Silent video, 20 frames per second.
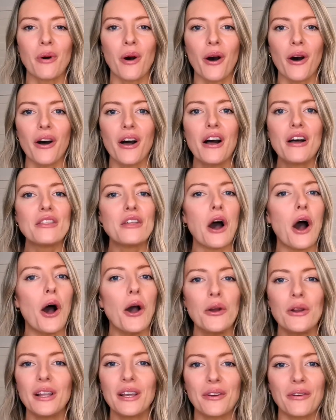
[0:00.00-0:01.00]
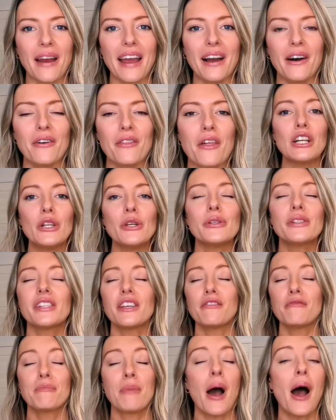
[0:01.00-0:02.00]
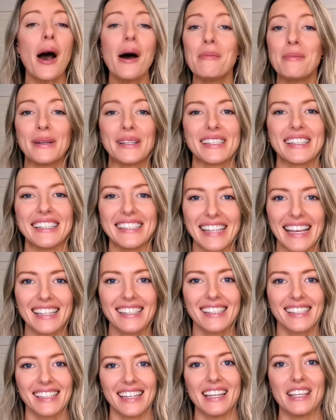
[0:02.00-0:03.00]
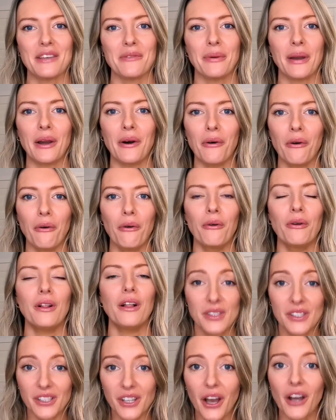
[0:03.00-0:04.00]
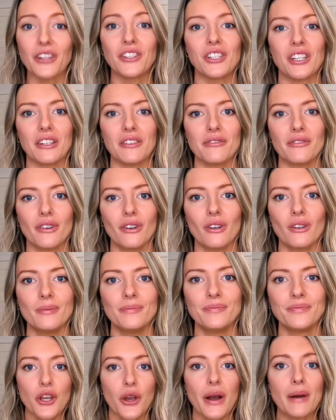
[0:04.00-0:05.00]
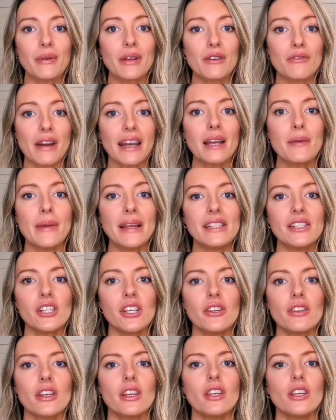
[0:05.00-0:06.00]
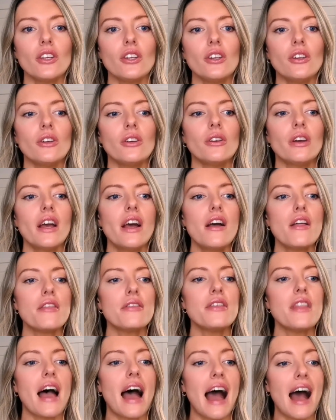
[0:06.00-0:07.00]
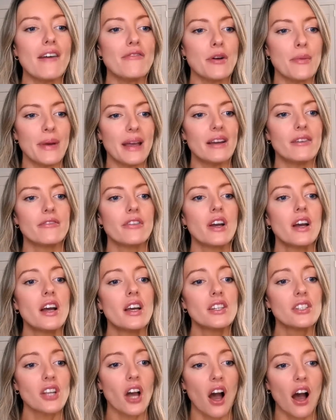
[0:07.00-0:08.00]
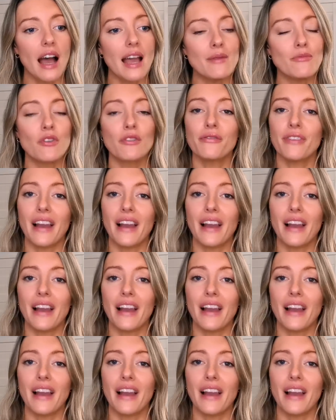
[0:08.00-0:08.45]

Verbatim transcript: spot, the holy grail, the elusive purpose and destiny that we're all searching for. So I'm going to recommend to you that you have a bit of time